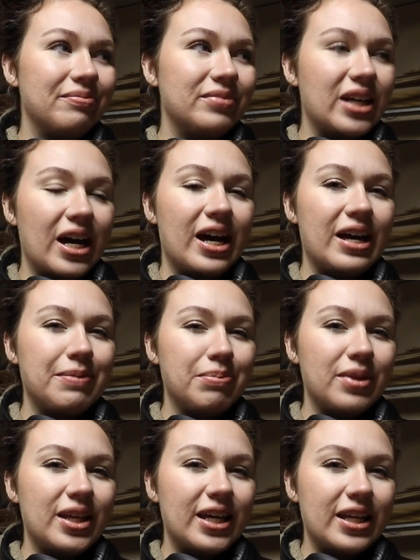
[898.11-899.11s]
yeah, I'm
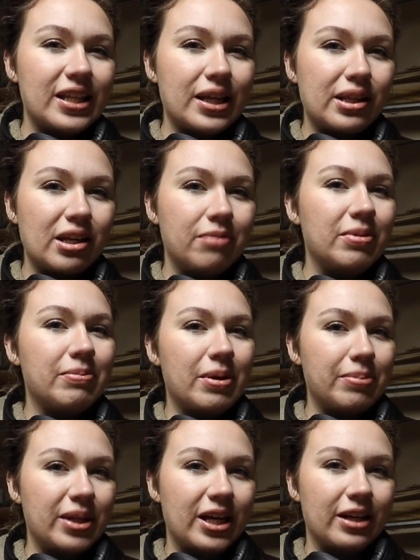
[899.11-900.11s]
thinking that's going to be my
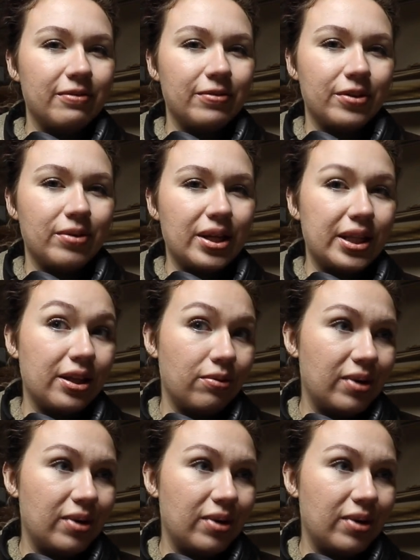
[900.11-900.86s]
plan for the rest of the